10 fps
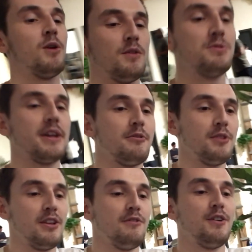One of them's like
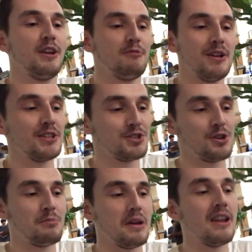really funny, really
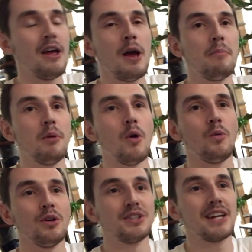stupid, but
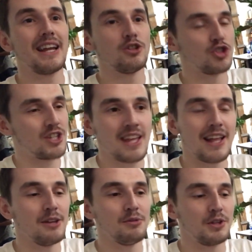we'll just
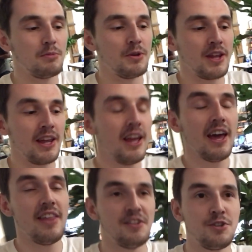kill it with the community.
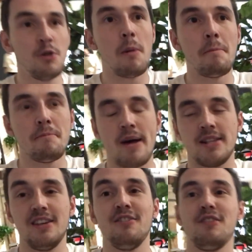And then two are
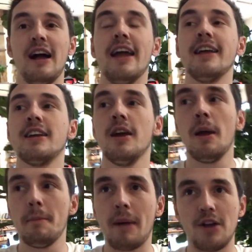massive like
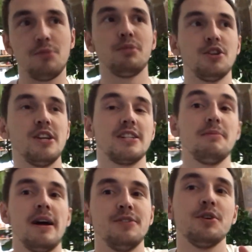passion projects
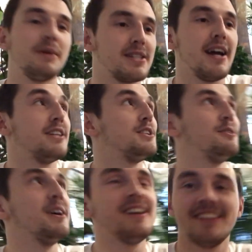of mine, so I'm excited to
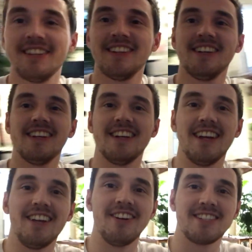do it.
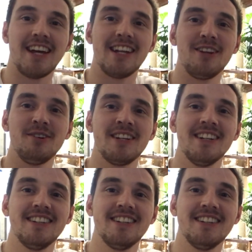Are you excited, Luke?